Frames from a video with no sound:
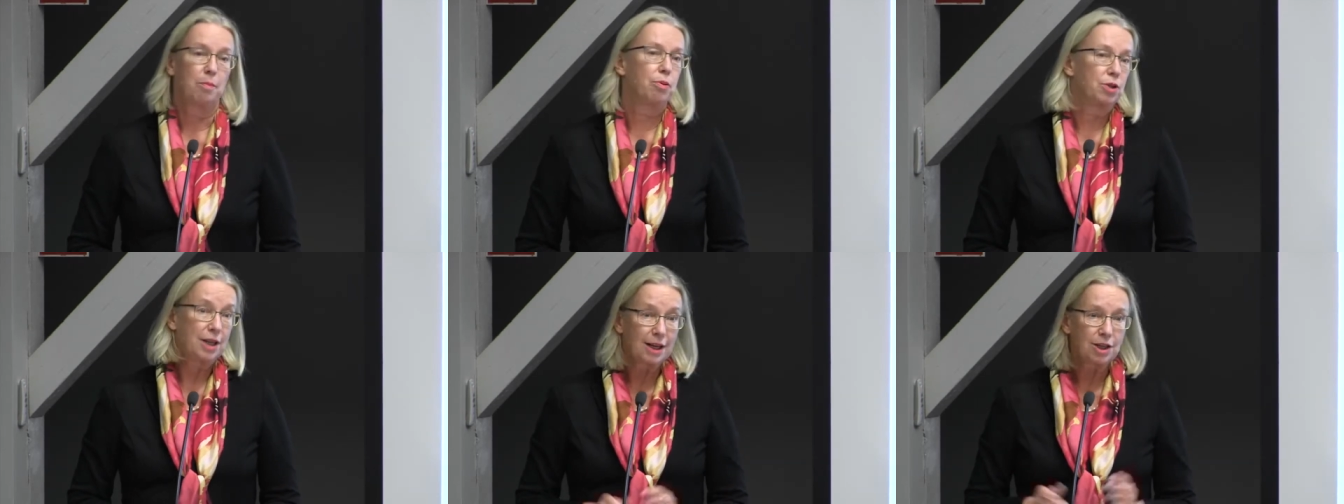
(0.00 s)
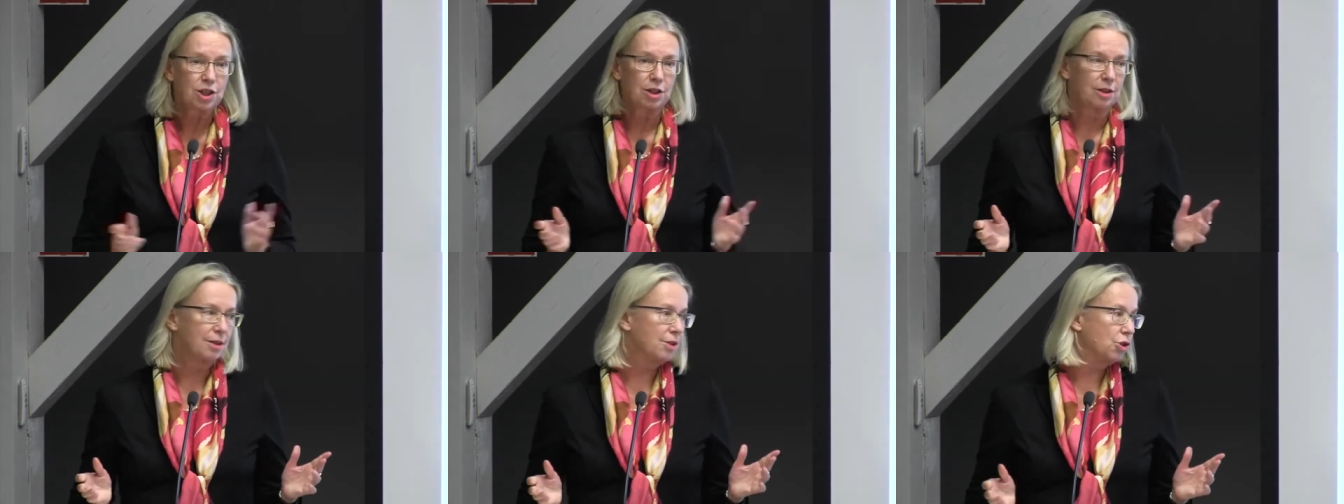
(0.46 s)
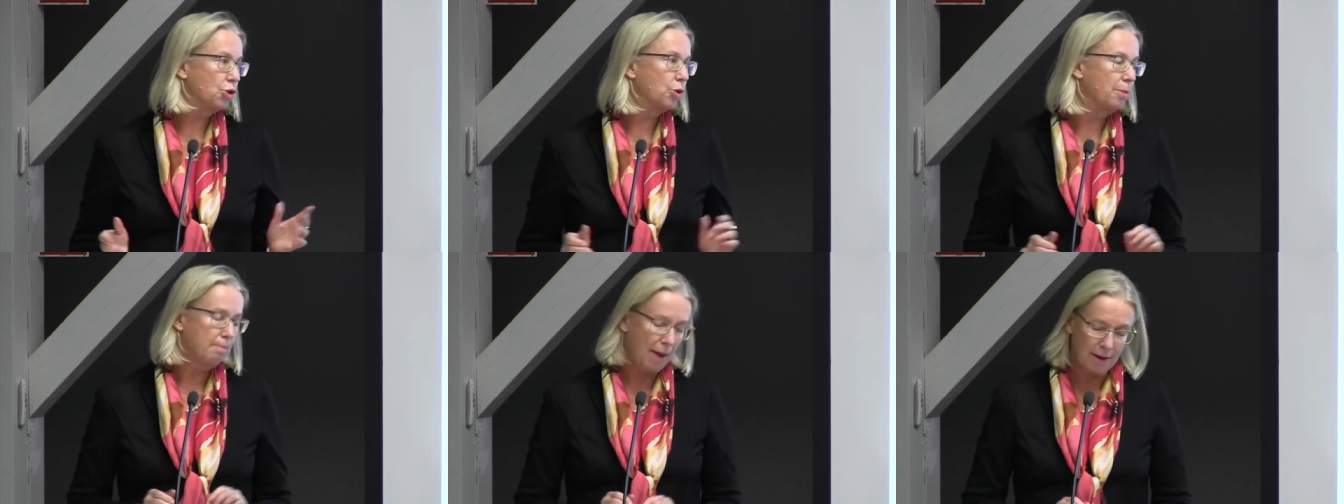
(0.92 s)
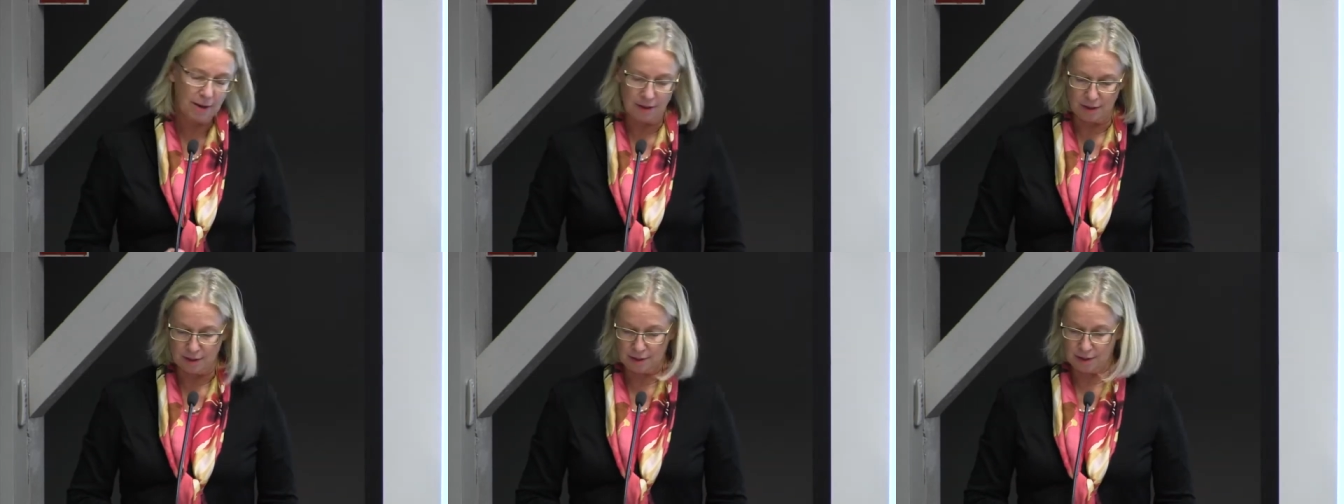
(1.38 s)
The potential is
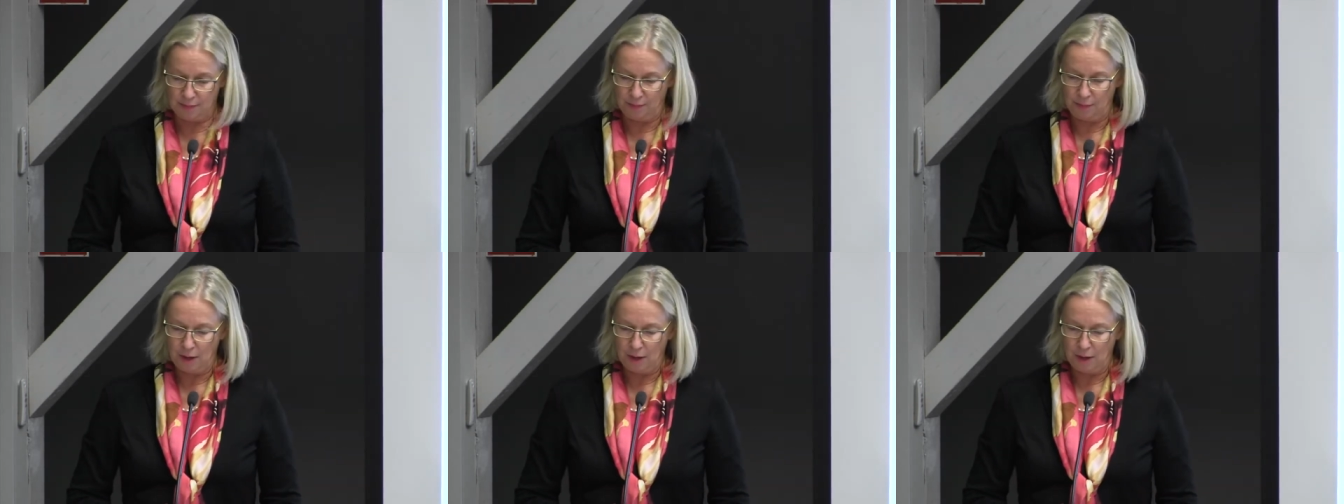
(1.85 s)
tremendous.